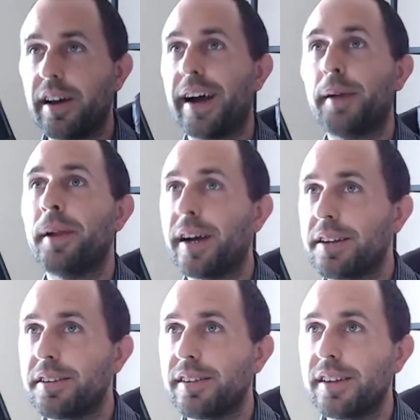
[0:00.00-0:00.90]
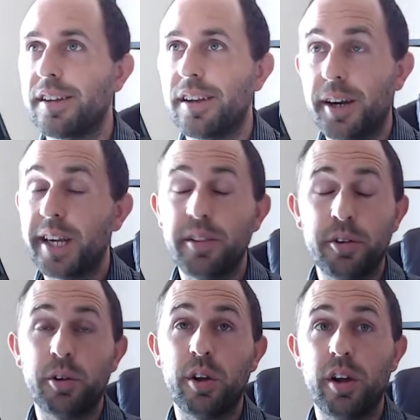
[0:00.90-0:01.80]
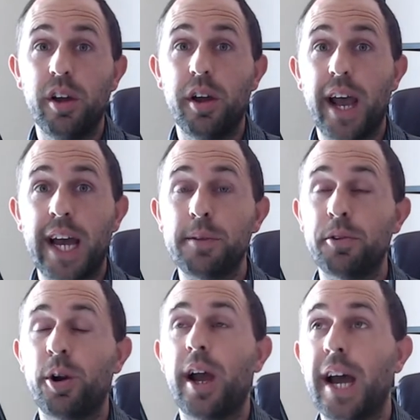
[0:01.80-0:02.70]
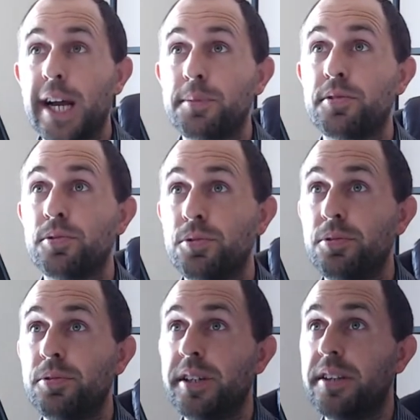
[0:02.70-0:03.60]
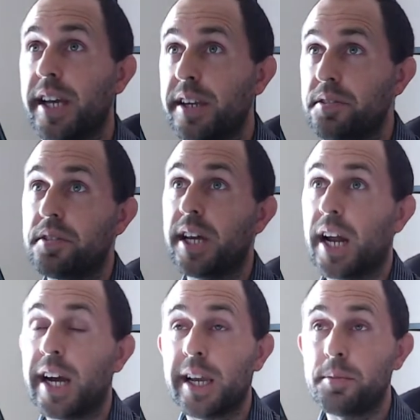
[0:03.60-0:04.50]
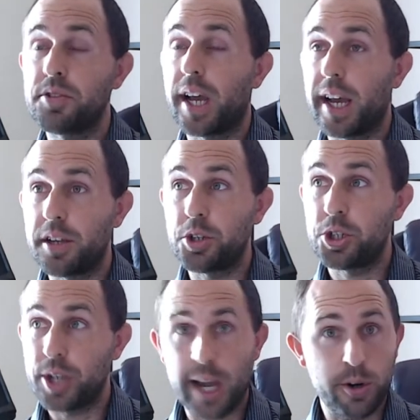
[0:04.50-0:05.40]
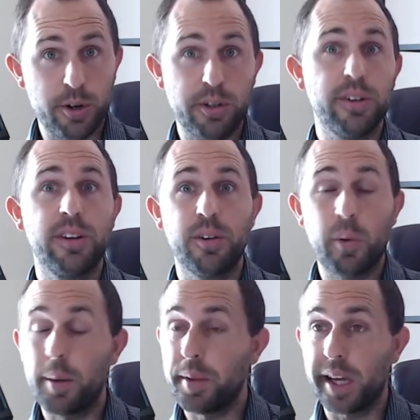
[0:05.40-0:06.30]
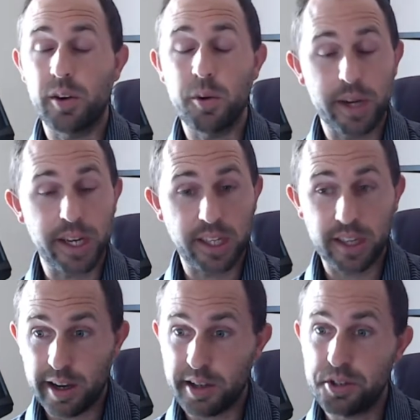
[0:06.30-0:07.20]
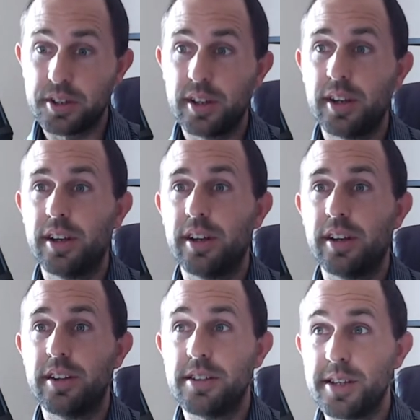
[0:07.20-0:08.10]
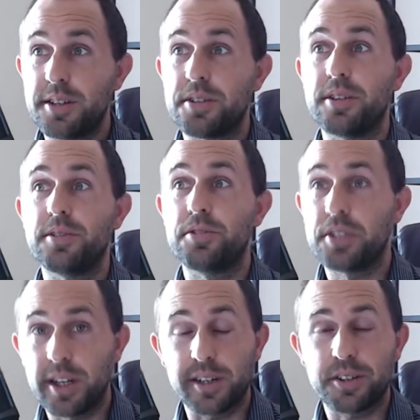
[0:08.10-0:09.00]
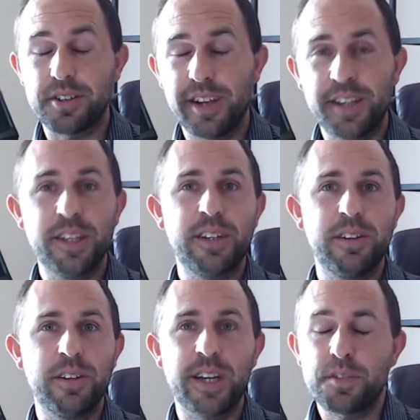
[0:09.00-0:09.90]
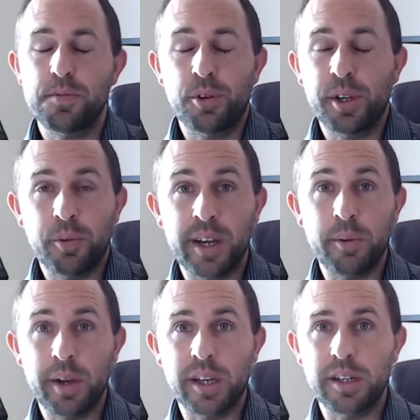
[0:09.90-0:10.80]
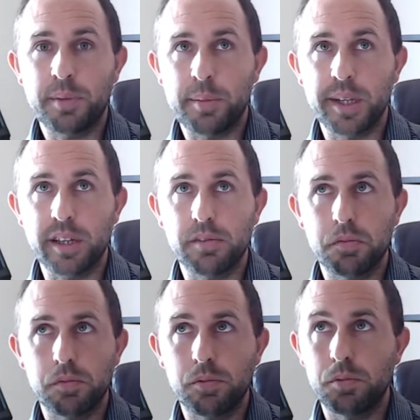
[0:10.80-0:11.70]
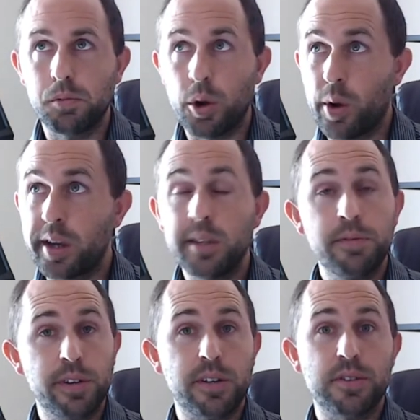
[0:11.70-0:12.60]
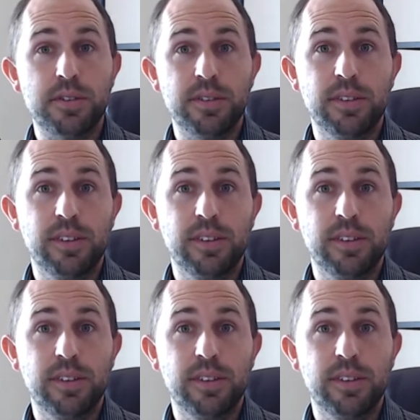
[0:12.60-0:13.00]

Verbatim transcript: I'm not, right? There are absolutely days that I am just shattered, where I'm like, oh my gosh, this sucks. And then the next morning when I wake up, I'm like, what do I need to fix,